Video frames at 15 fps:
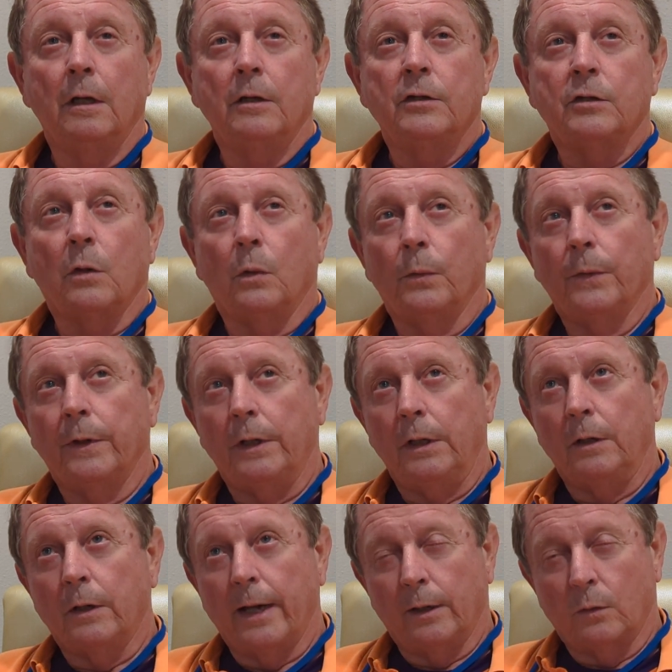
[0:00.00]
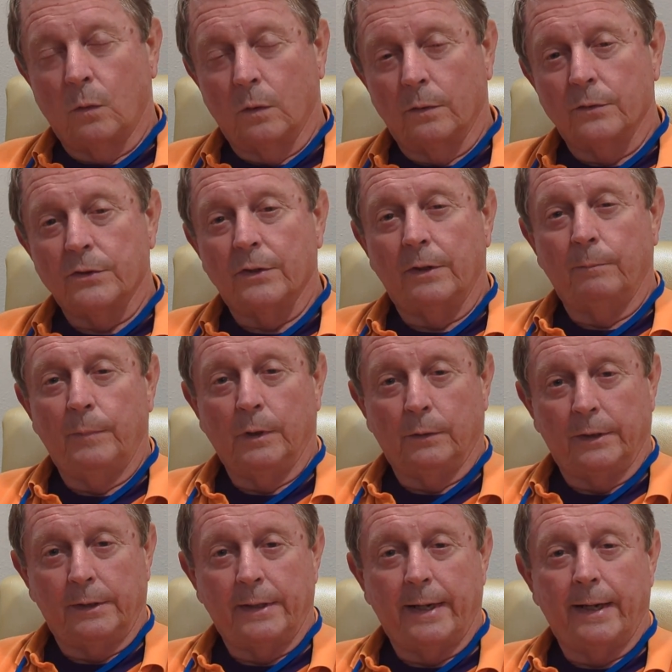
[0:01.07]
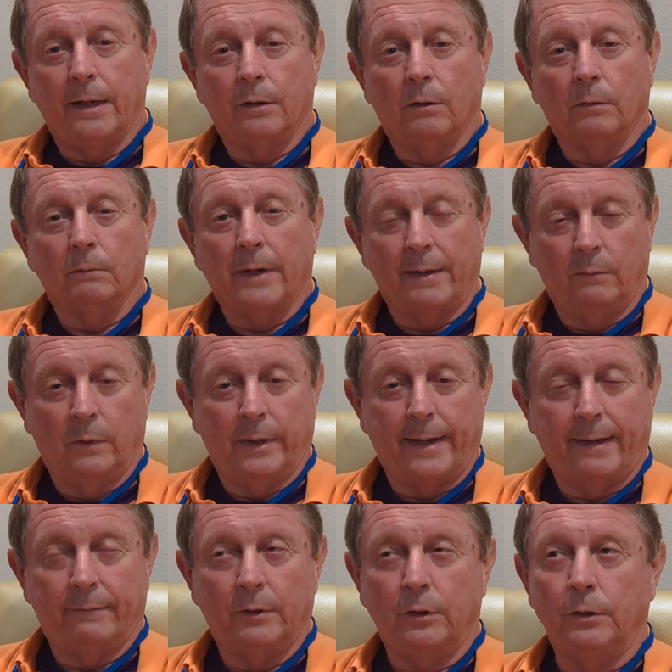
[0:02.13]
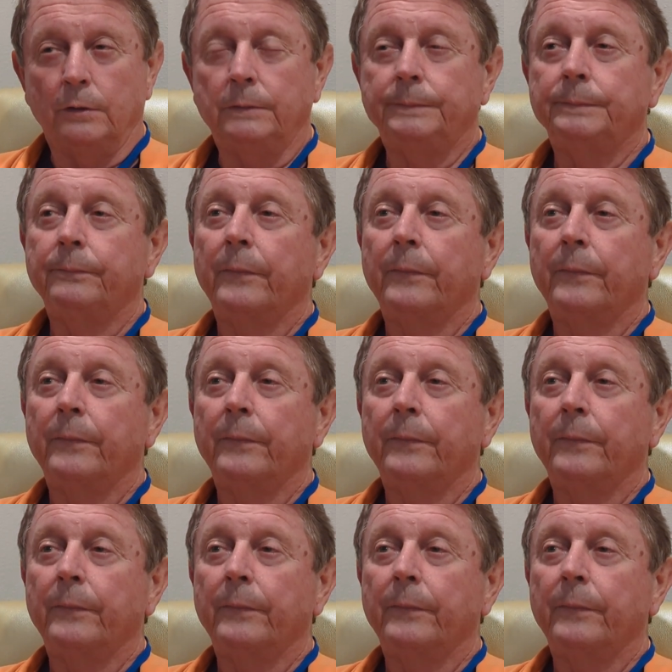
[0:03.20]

sold the headquarters building they had on Wrightwood Avenue.